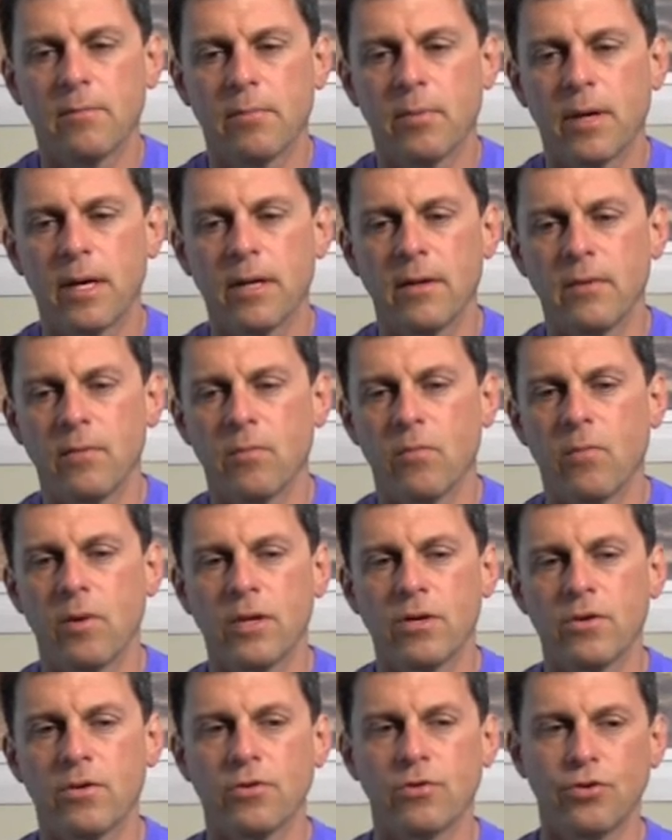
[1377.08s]
but
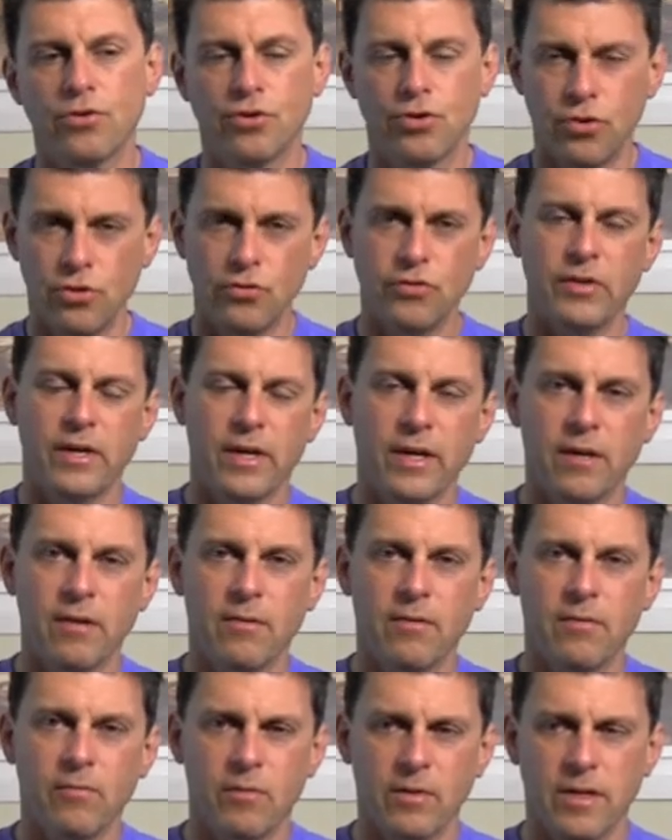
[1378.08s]
when you're juicing
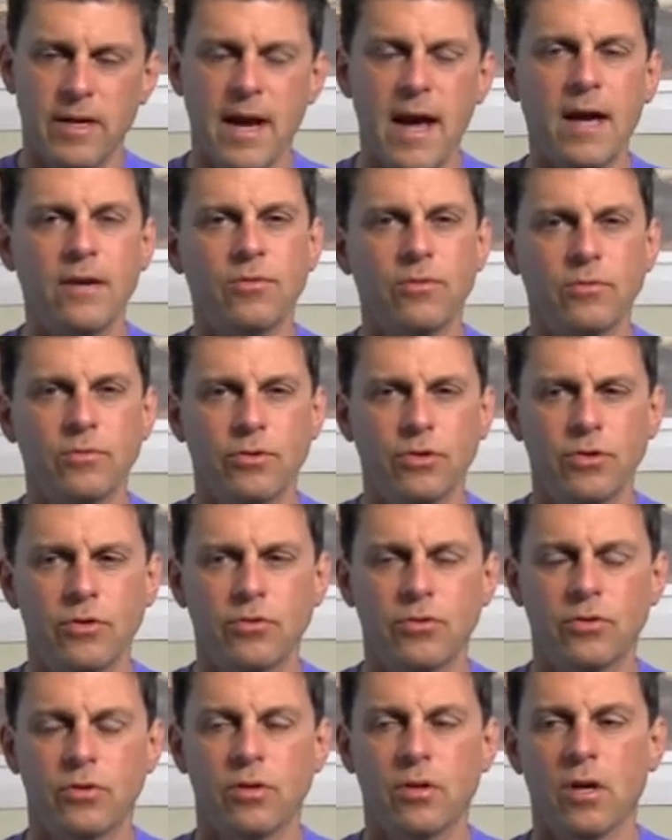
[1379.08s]
with the actual
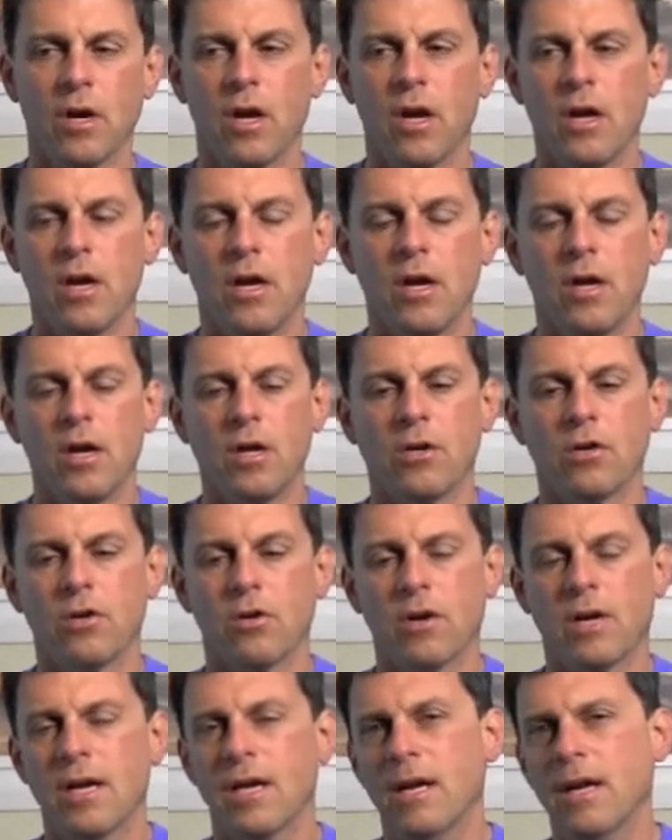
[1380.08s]
juicer,
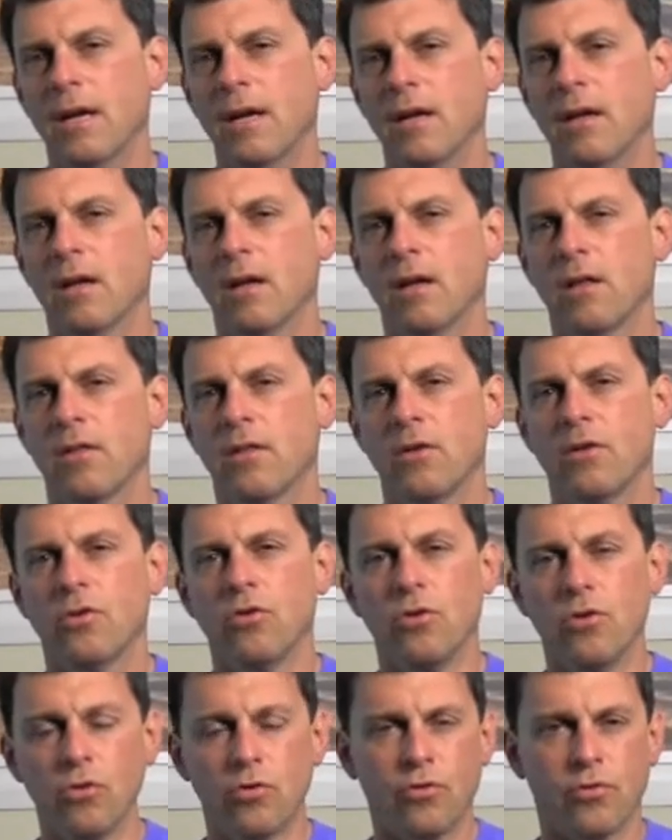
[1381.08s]
you're getting the
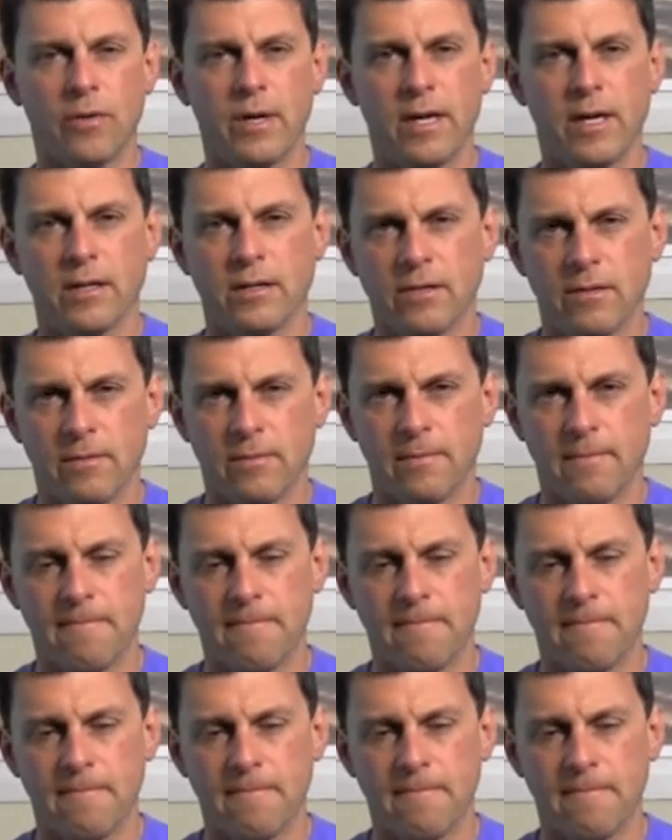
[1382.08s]
nutrients